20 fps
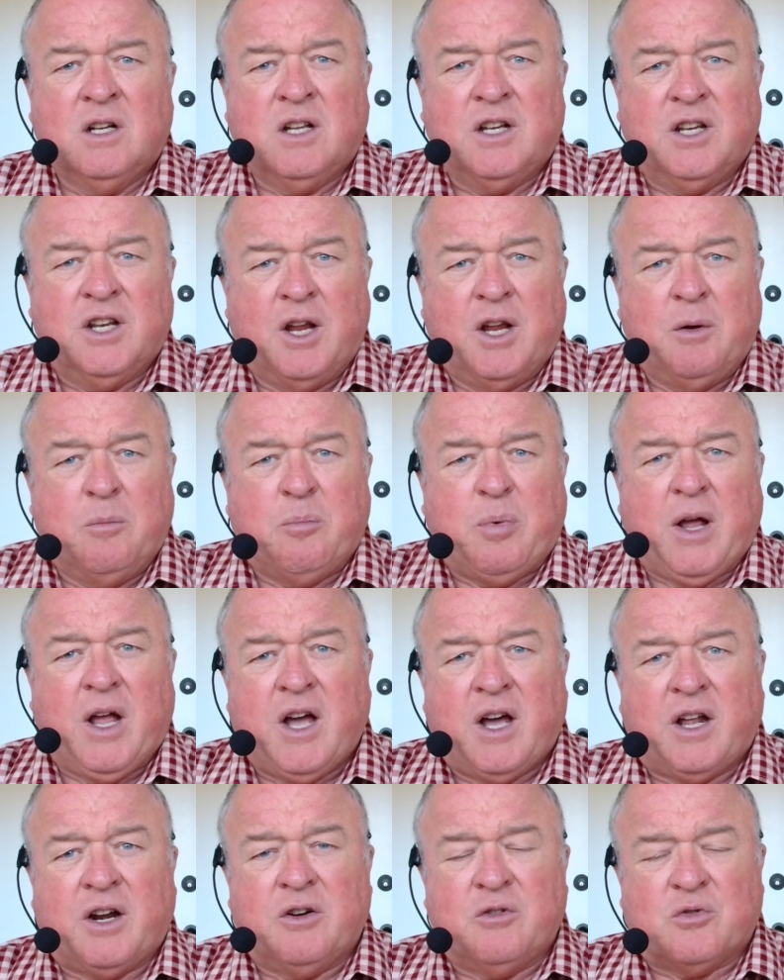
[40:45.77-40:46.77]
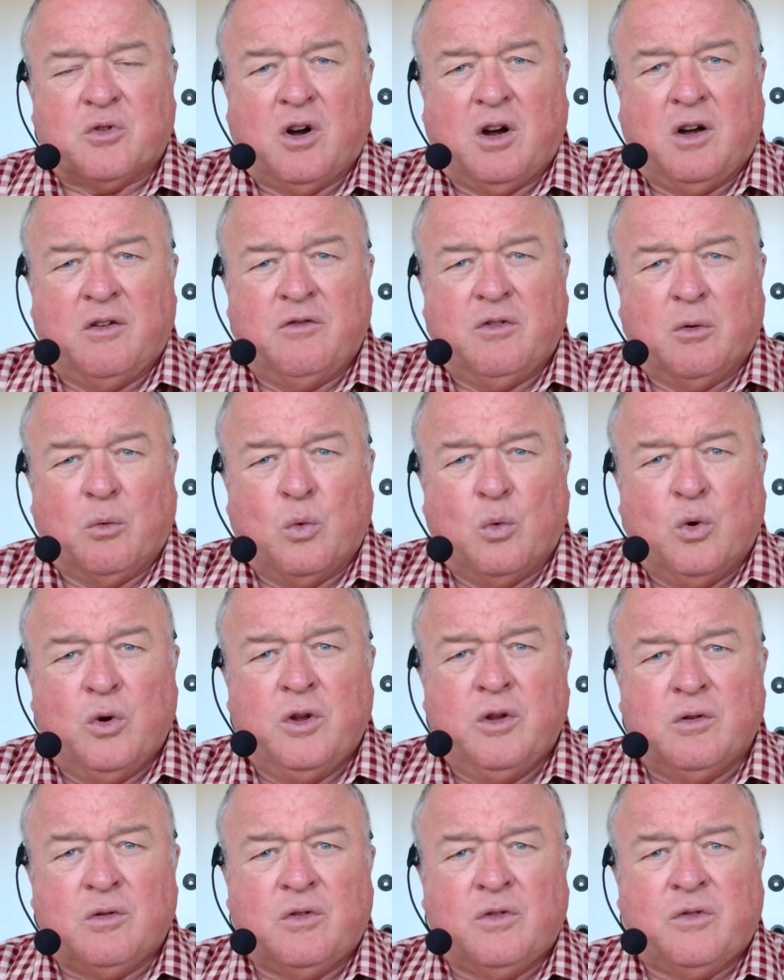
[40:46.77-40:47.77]
need power to drive the
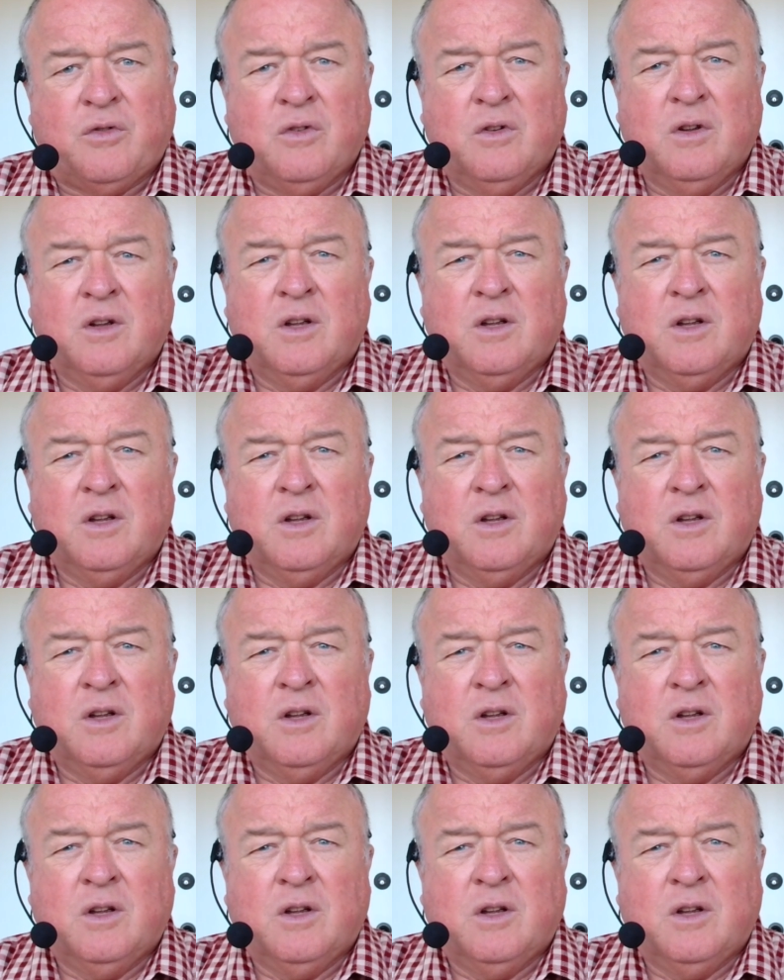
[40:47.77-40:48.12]
wheels